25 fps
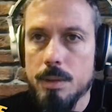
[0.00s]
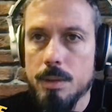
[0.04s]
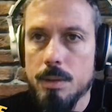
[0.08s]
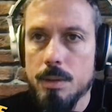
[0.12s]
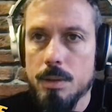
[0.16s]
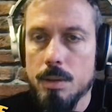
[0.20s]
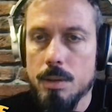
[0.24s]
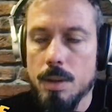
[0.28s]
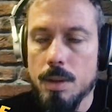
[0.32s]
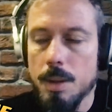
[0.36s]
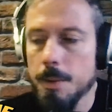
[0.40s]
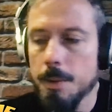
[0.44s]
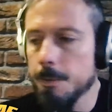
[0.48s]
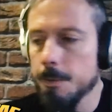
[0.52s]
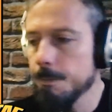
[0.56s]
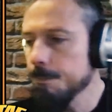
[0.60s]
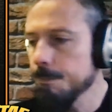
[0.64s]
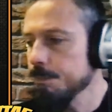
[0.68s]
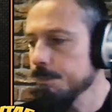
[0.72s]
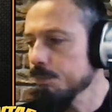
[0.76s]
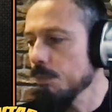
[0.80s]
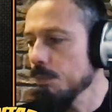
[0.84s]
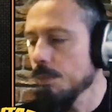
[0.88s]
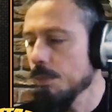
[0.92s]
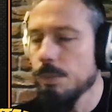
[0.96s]

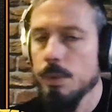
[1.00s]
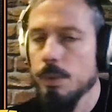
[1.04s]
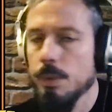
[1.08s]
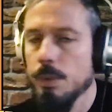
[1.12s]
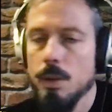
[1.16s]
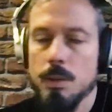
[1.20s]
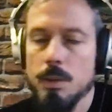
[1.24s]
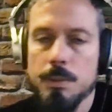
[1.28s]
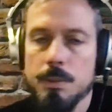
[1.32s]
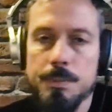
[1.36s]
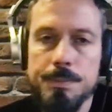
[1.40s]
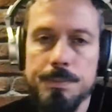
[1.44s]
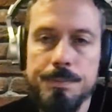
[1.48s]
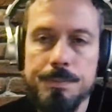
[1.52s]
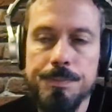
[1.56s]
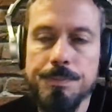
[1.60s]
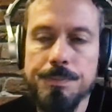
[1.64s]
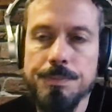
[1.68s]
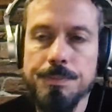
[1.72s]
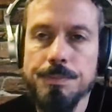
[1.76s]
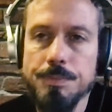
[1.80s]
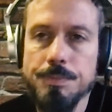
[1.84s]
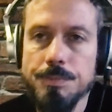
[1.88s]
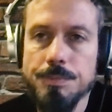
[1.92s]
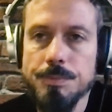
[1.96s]

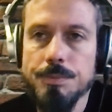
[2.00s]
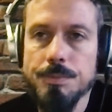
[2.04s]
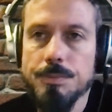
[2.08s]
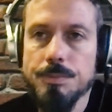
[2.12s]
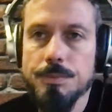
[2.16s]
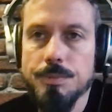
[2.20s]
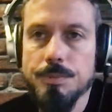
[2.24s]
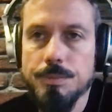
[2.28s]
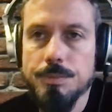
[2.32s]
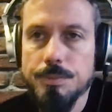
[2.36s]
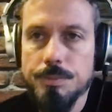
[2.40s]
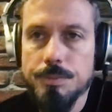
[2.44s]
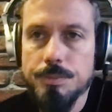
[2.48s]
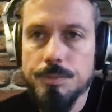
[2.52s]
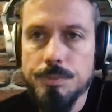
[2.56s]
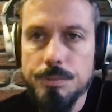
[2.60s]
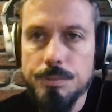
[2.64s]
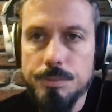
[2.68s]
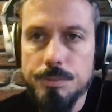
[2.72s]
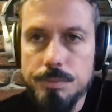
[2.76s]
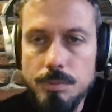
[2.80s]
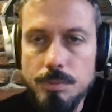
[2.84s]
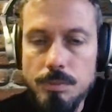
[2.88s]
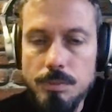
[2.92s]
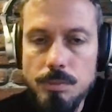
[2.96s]

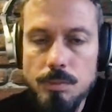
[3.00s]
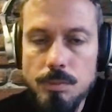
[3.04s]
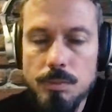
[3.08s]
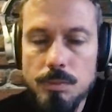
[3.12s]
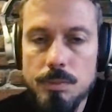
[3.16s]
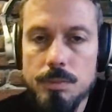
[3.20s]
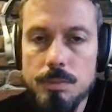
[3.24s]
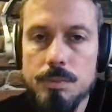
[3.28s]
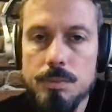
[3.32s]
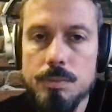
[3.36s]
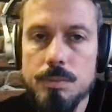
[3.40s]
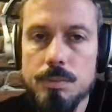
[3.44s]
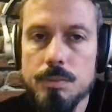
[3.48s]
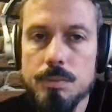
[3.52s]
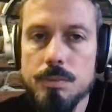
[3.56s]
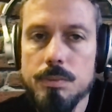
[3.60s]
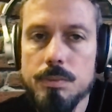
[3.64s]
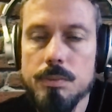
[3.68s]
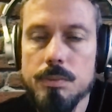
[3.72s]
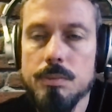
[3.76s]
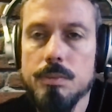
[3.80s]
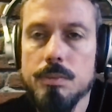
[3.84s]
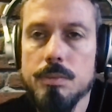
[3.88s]
(silent)